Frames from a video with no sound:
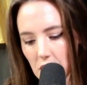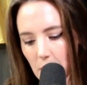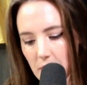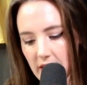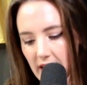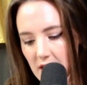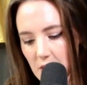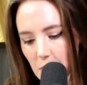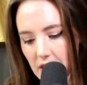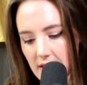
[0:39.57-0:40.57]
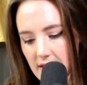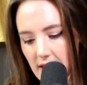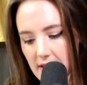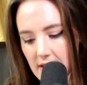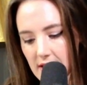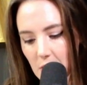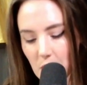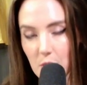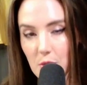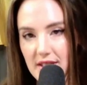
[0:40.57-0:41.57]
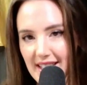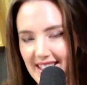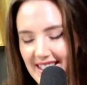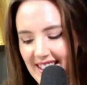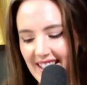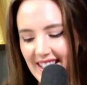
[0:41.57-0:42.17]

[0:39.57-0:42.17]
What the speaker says: jobs like his predecessor did. We will see.